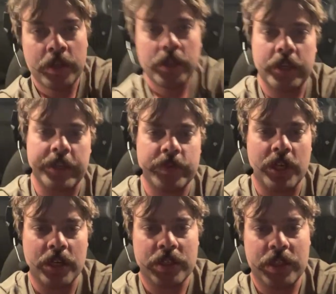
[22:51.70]
I've
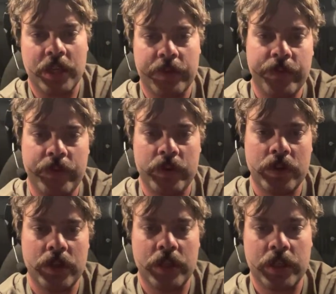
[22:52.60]
talked enough.
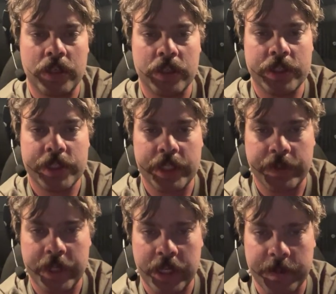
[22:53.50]
Let's see. We
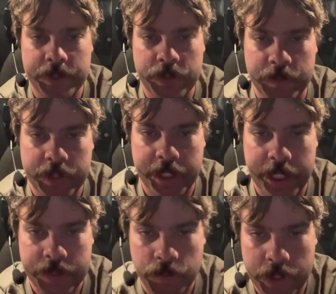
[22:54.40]
got a couple super
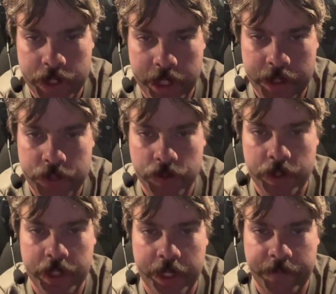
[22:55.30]
chats. Wish I could join
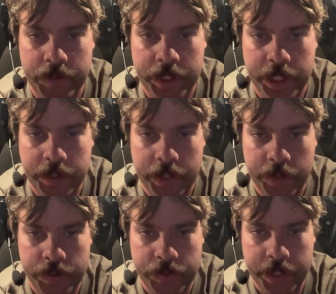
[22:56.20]
the effort down there
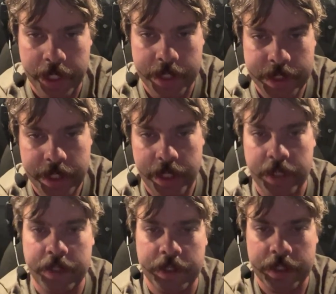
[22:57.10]
with you guys.
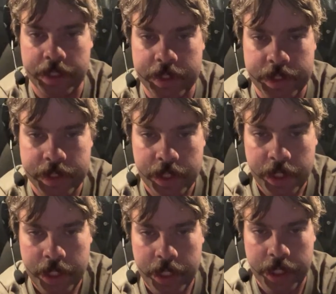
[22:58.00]
Canada is
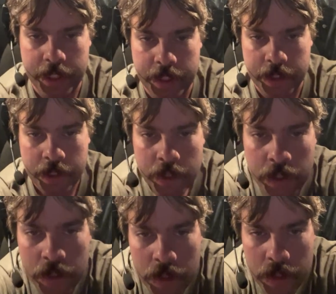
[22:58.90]
in
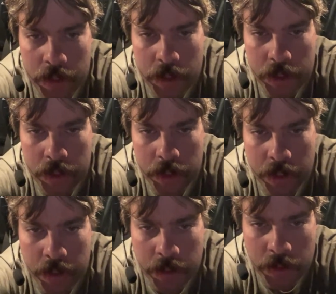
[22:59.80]

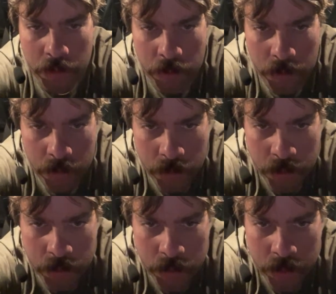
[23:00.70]
uh,
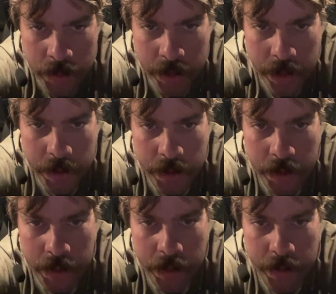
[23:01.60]

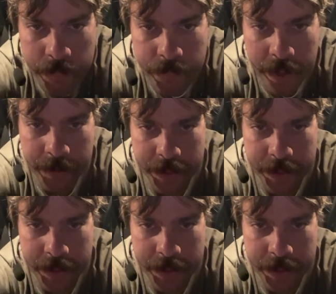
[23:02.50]
inveterate